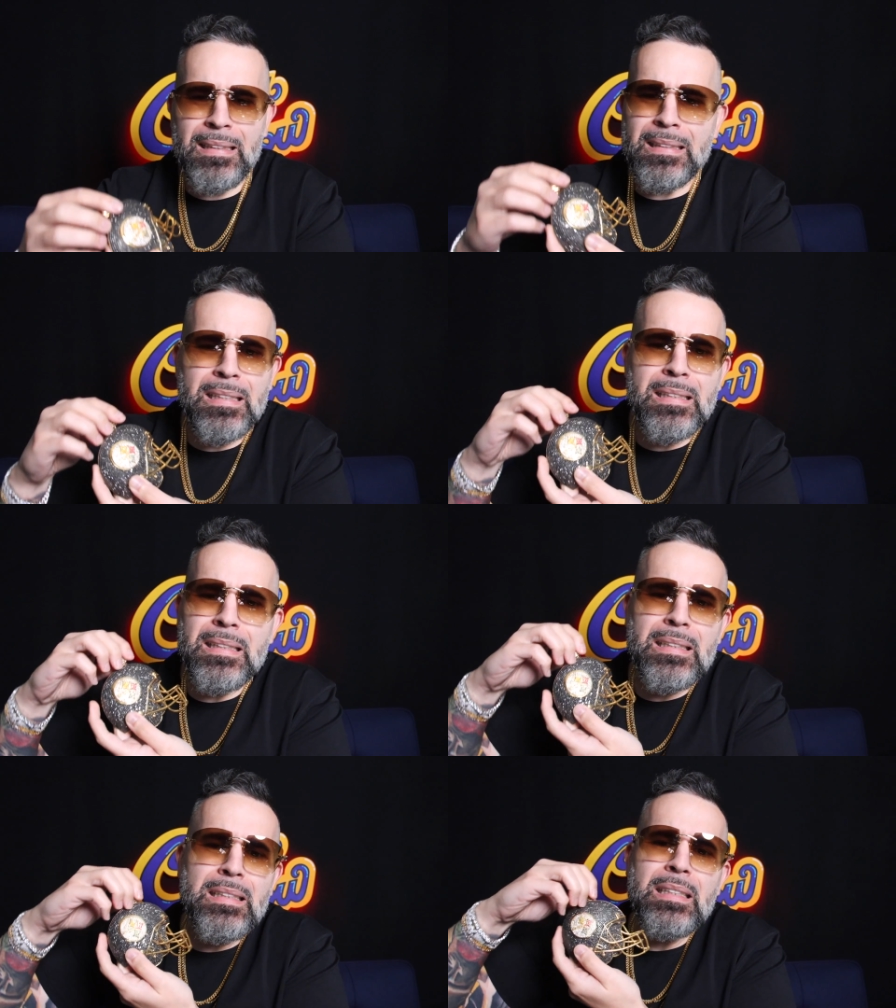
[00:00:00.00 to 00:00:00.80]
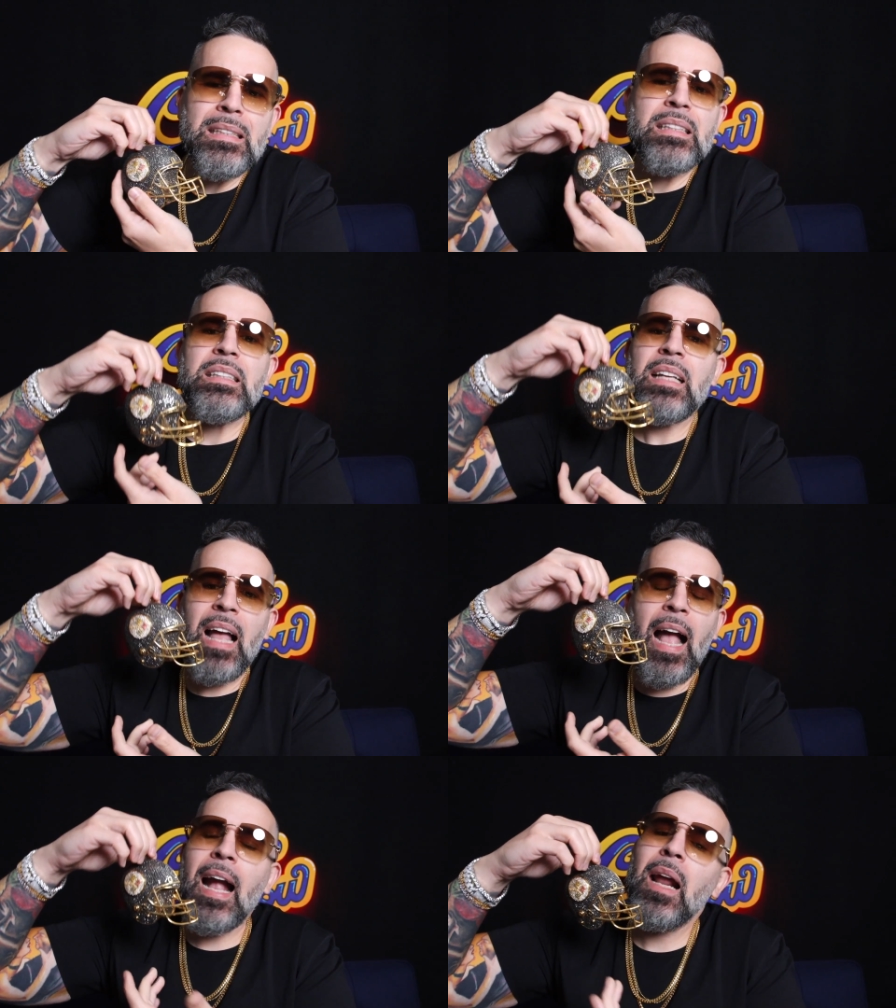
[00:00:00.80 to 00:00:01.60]
This is, this
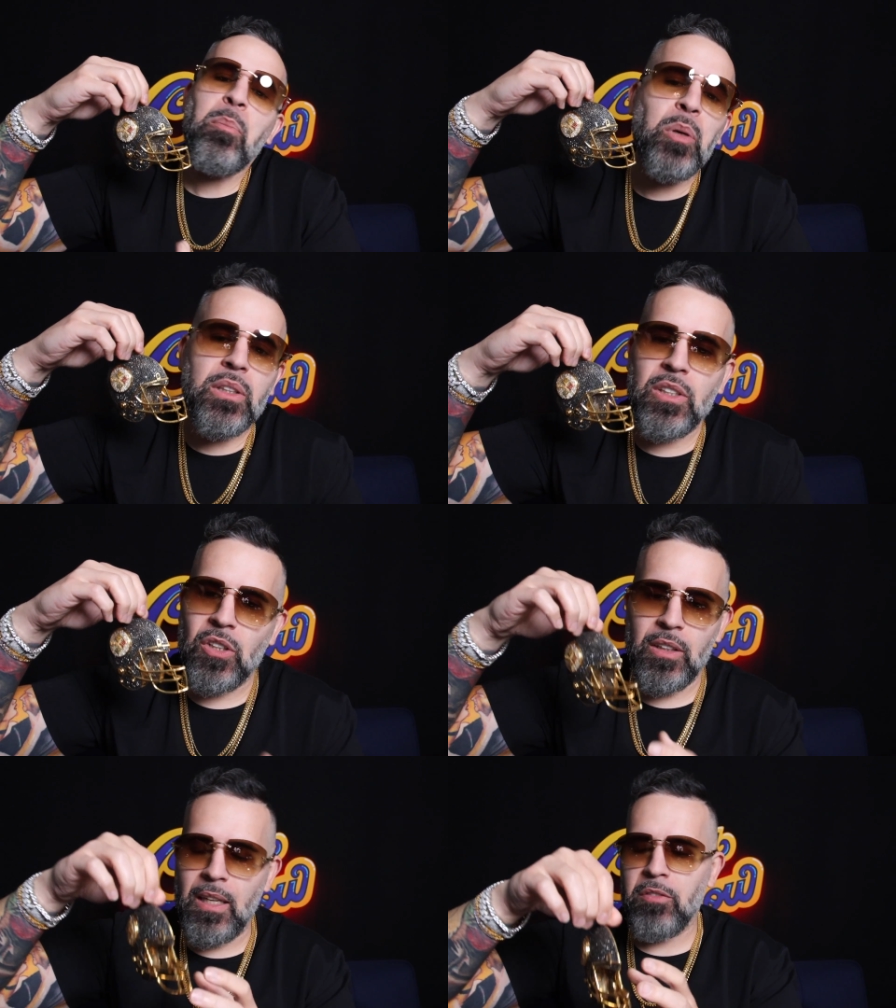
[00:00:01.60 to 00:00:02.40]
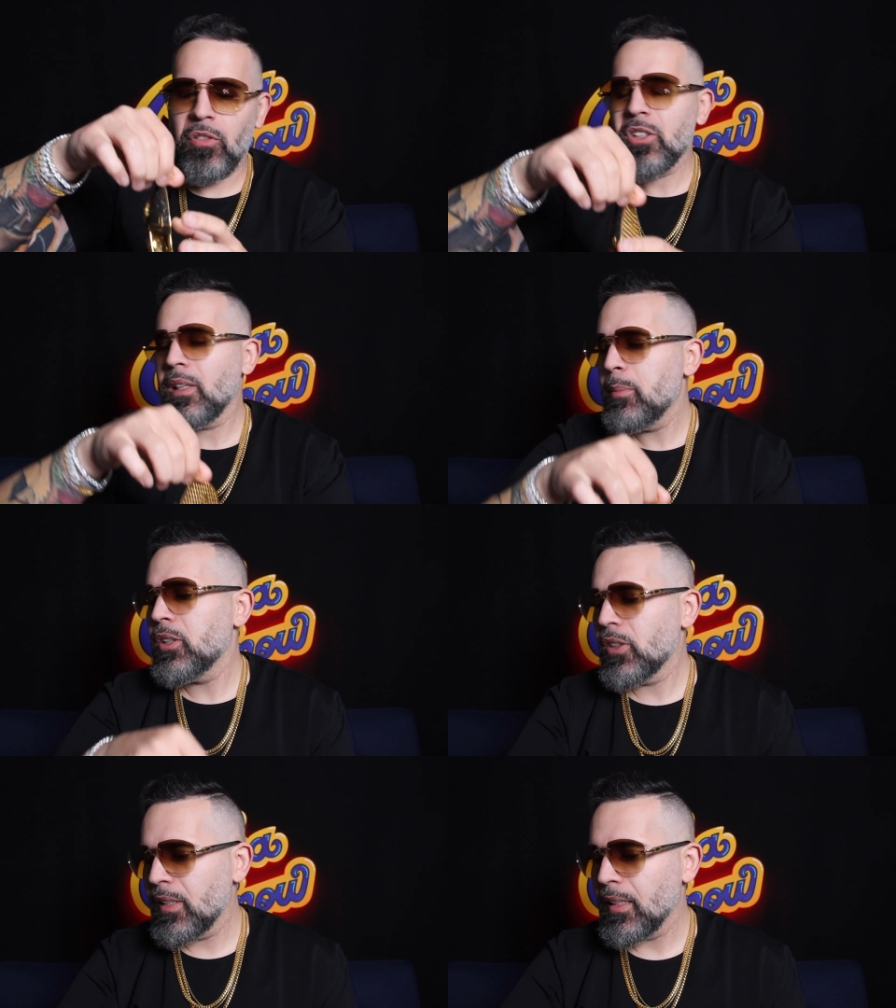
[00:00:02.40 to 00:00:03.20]
I gotta put this on neck. First, let me
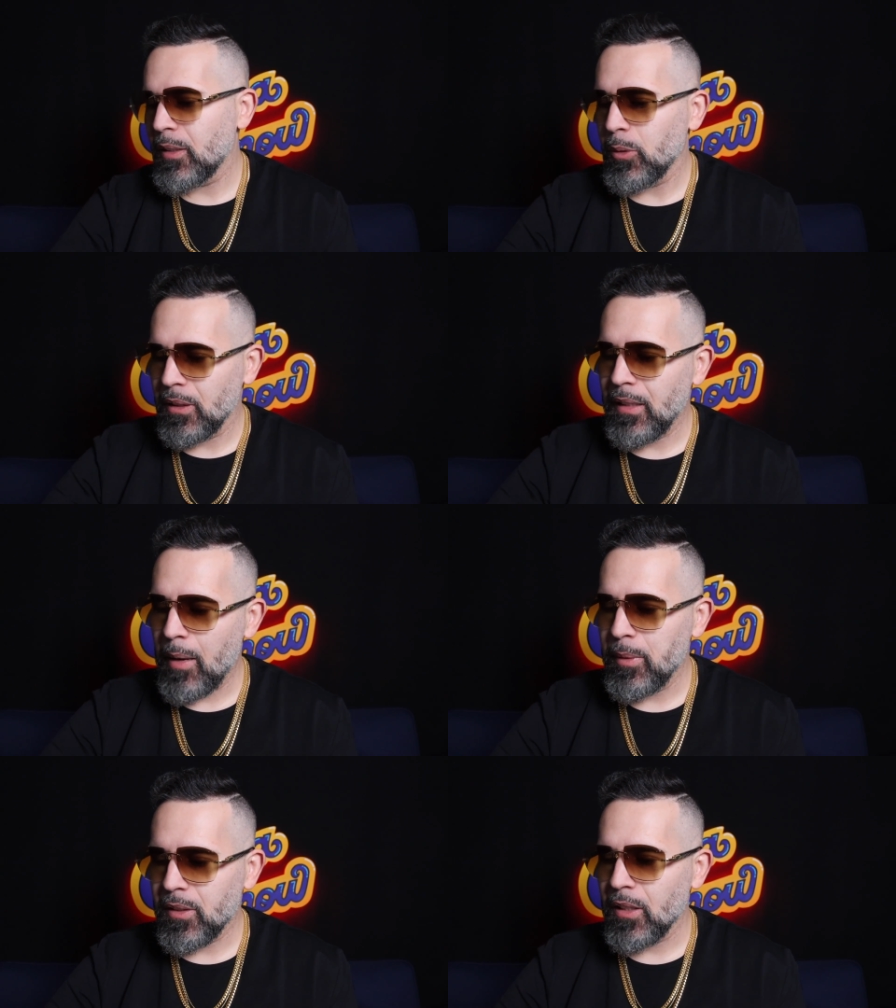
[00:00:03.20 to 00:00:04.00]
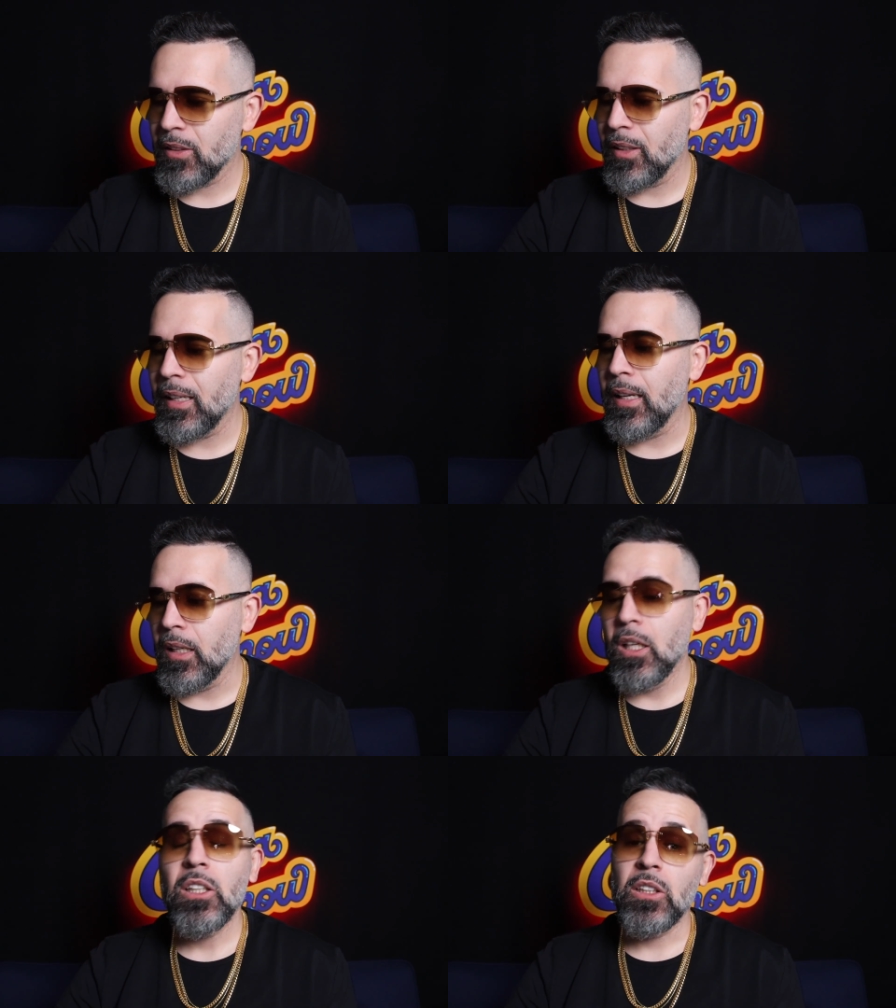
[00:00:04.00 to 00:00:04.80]
just test it with the diamond tester.
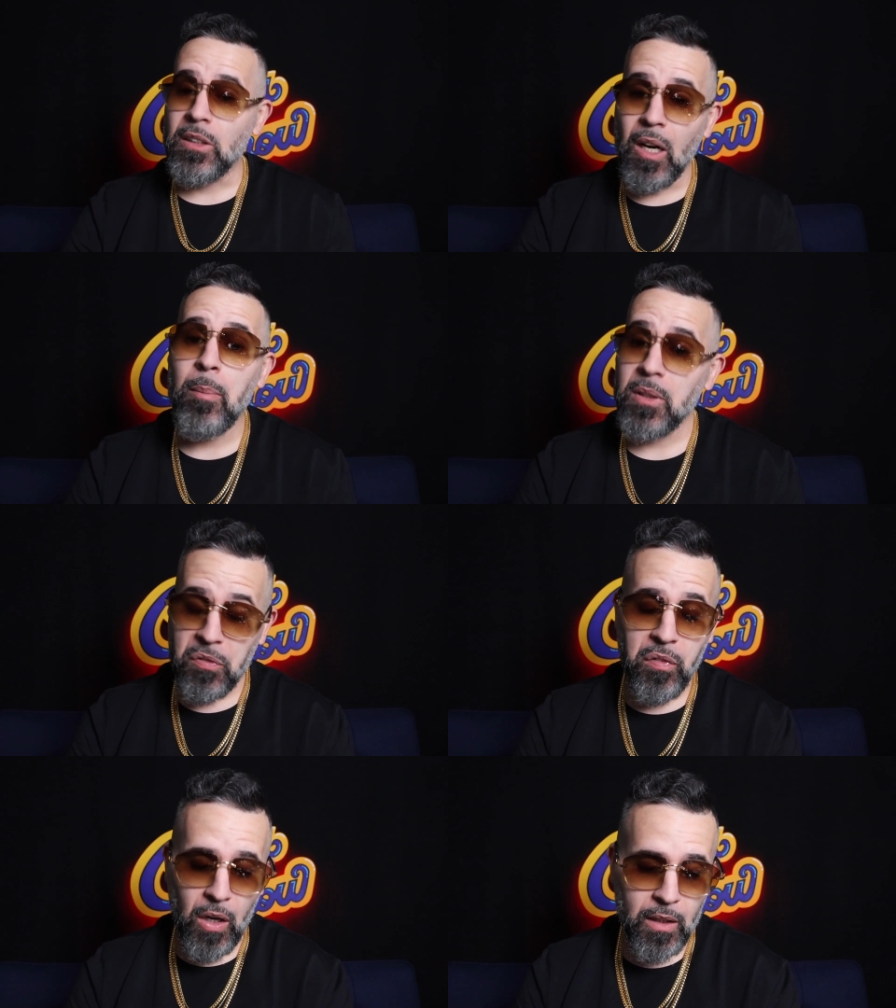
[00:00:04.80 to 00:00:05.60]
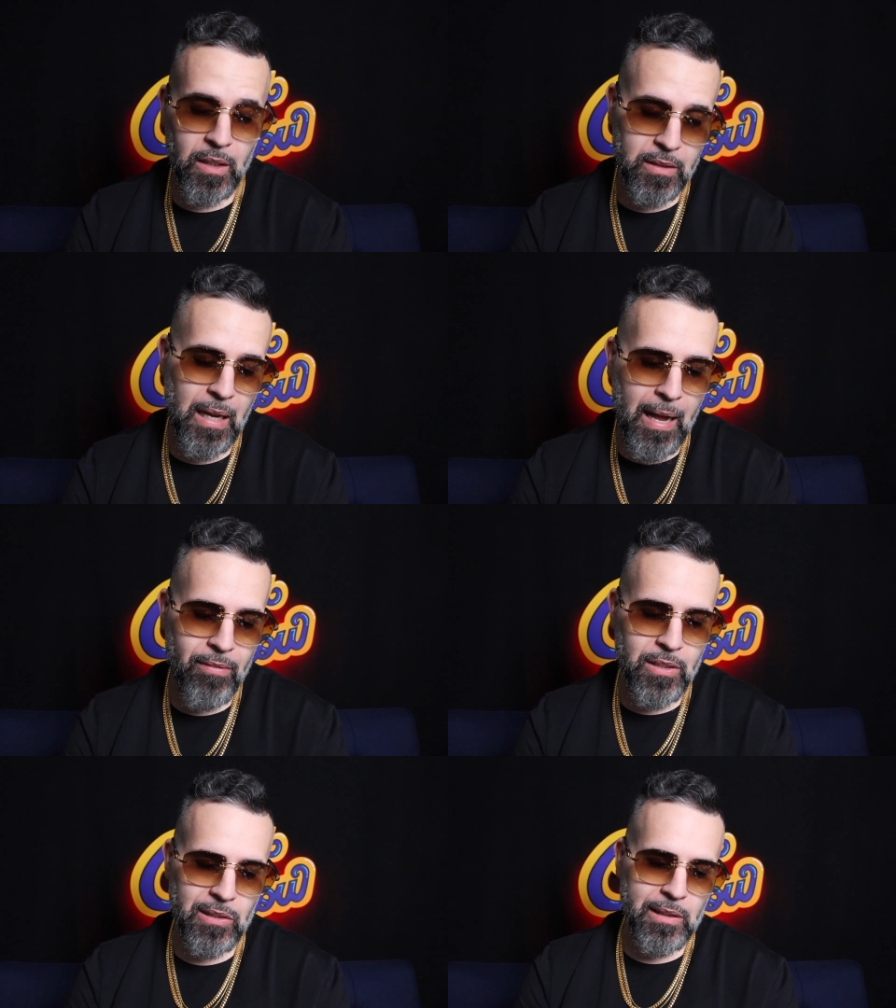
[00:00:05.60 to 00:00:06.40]
Again, dumb as fuck, because
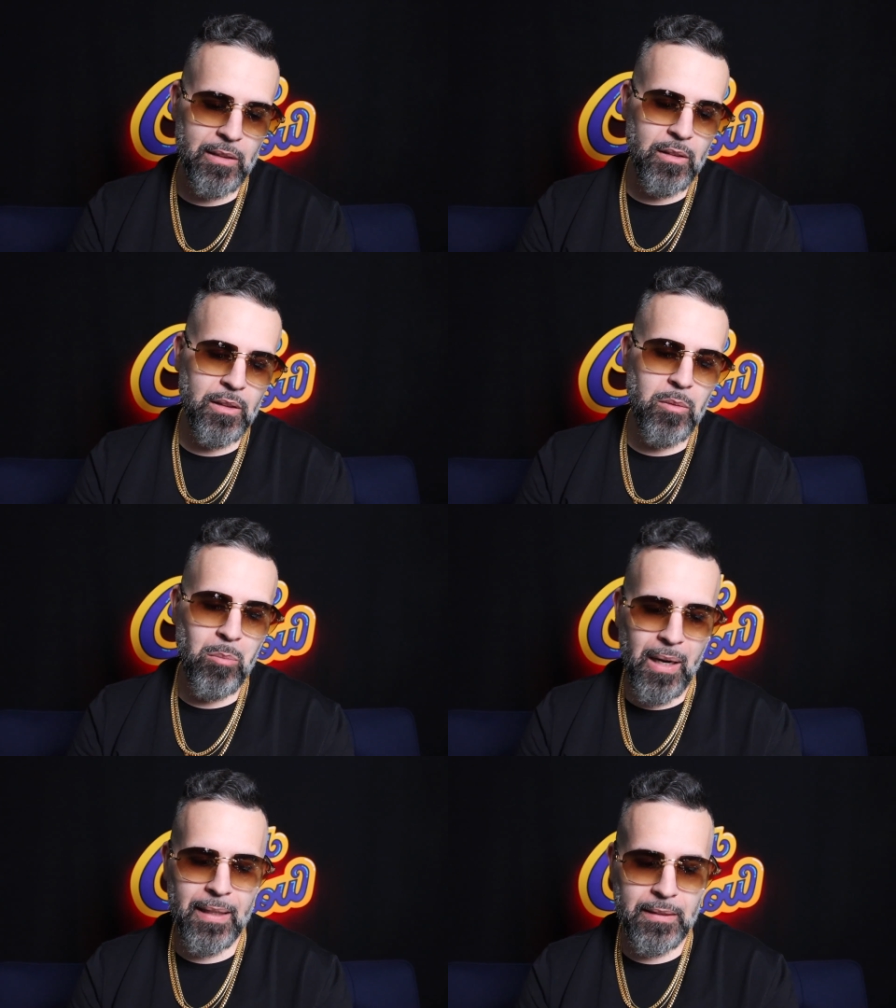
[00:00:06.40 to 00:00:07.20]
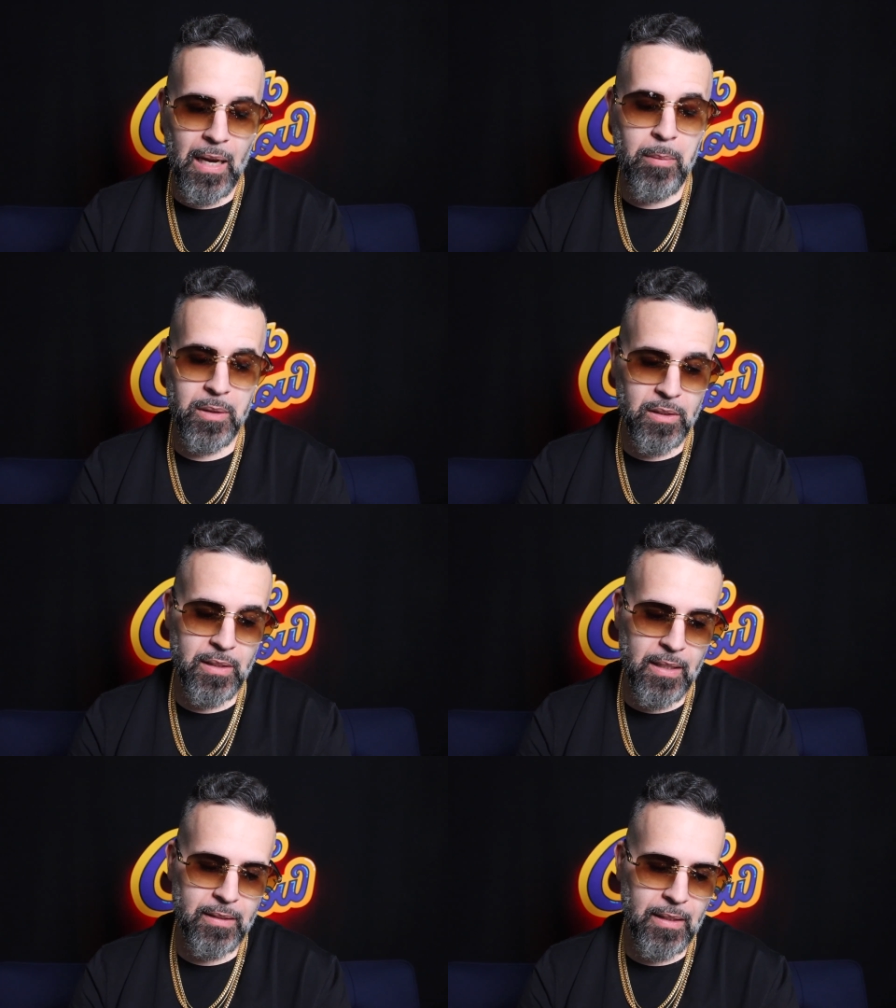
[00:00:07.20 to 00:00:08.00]
obviously black diamonds
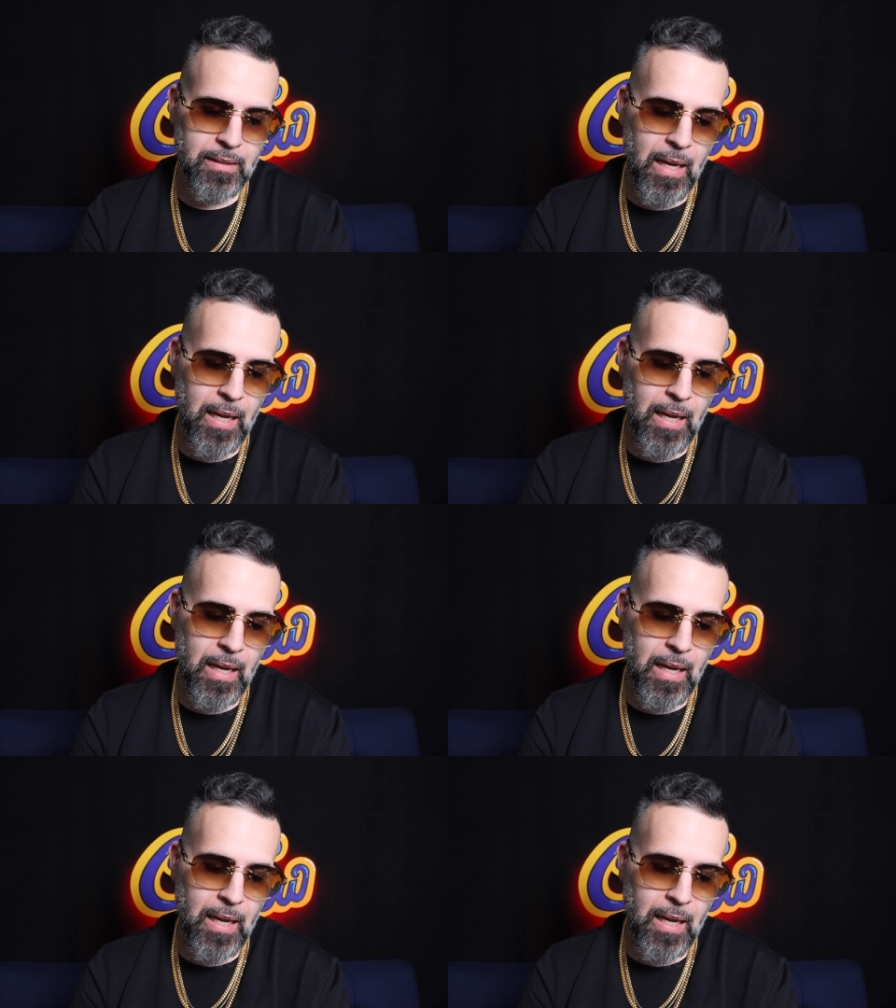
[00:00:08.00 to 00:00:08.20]
test as